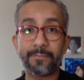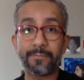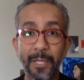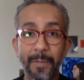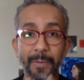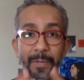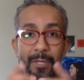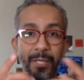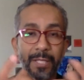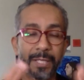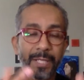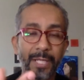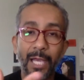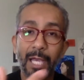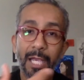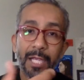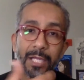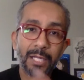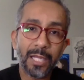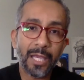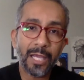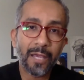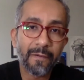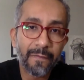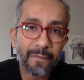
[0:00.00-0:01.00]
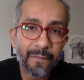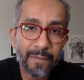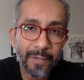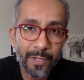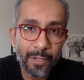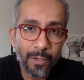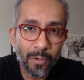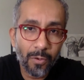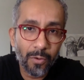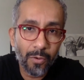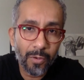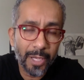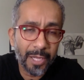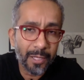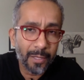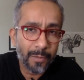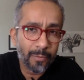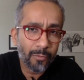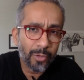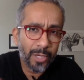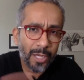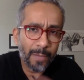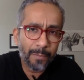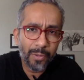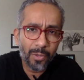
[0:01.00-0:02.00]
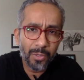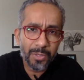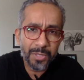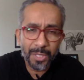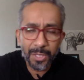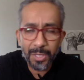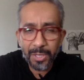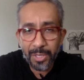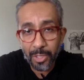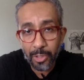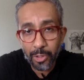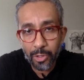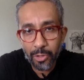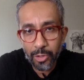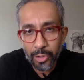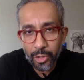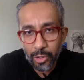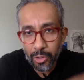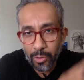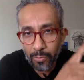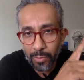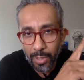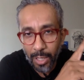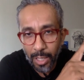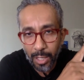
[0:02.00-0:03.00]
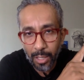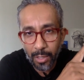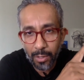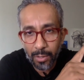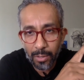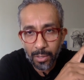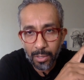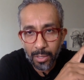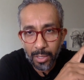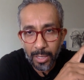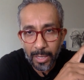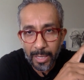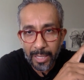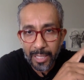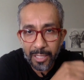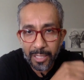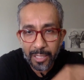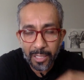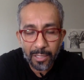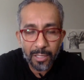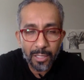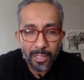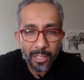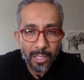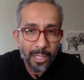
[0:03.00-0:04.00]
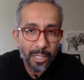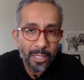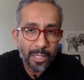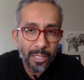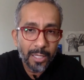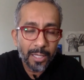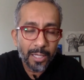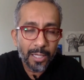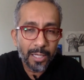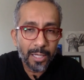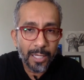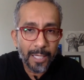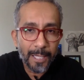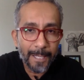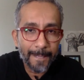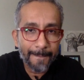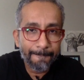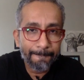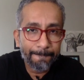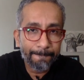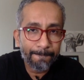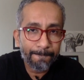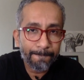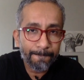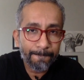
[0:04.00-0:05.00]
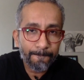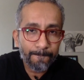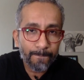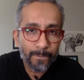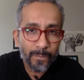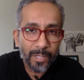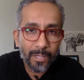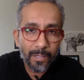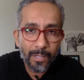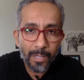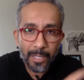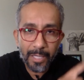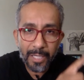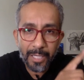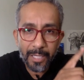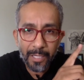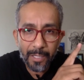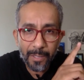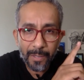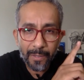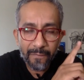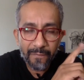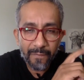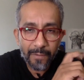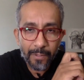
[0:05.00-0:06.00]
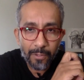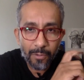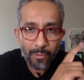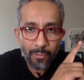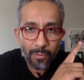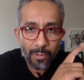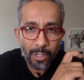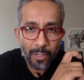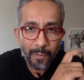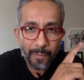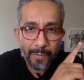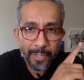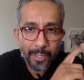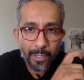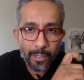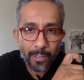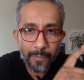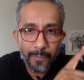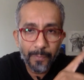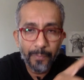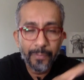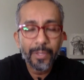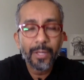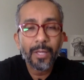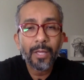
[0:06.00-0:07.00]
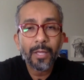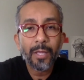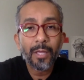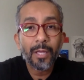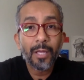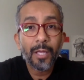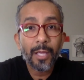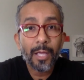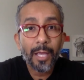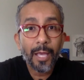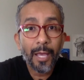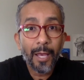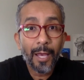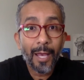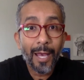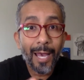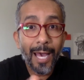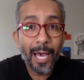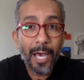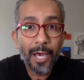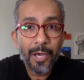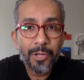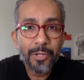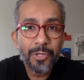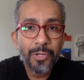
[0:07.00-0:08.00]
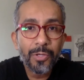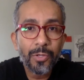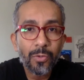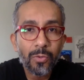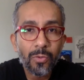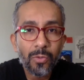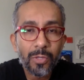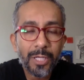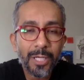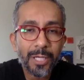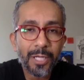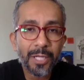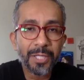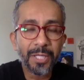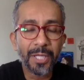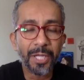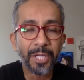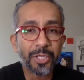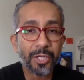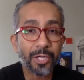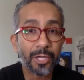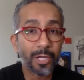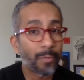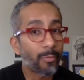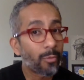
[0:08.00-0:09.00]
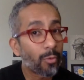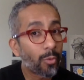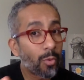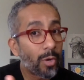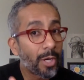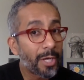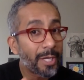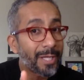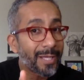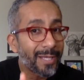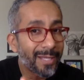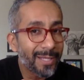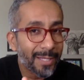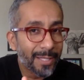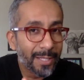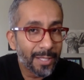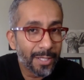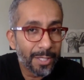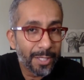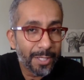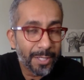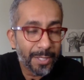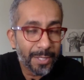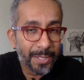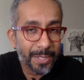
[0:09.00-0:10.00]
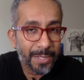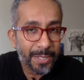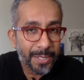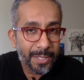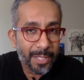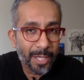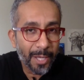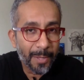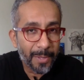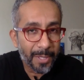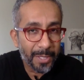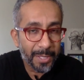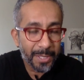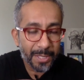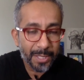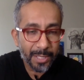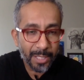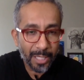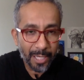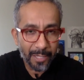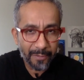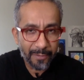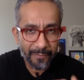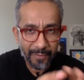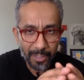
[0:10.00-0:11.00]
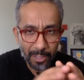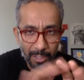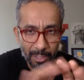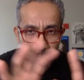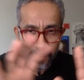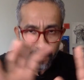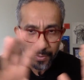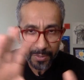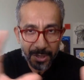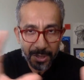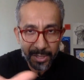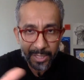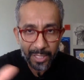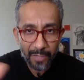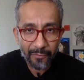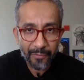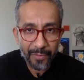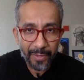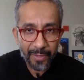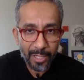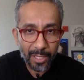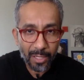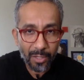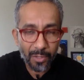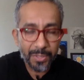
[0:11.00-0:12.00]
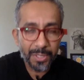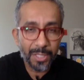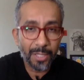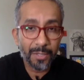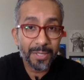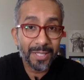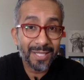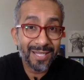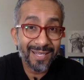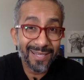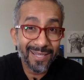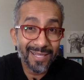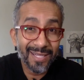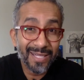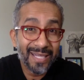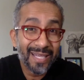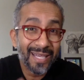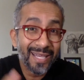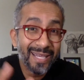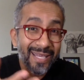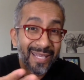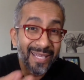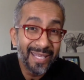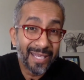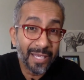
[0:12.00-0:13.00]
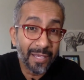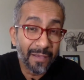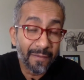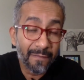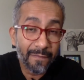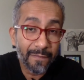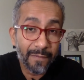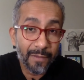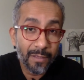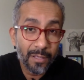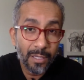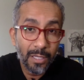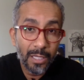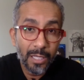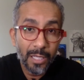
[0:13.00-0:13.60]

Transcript: and this I actually have a video, and when I post this to YouTube, I'll link it in the video up here. How do you get attention? Number one is, and this kind of encompasses everything else I'll say, is give.